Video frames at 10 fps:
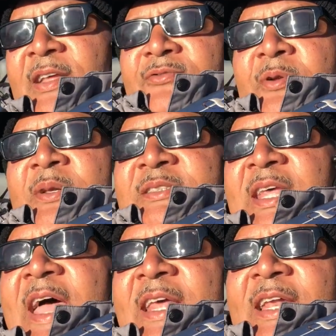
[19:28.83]
from the
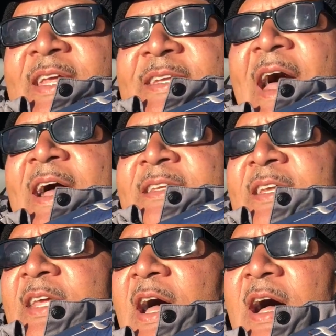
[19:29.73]
sac-a-lait doctor,
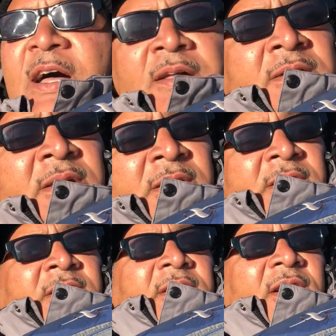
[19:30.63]
y'all.
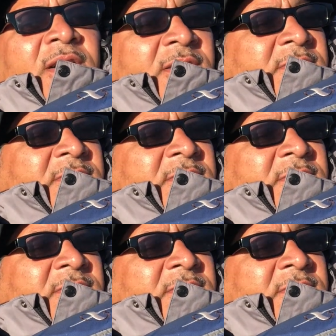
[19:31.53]
Look,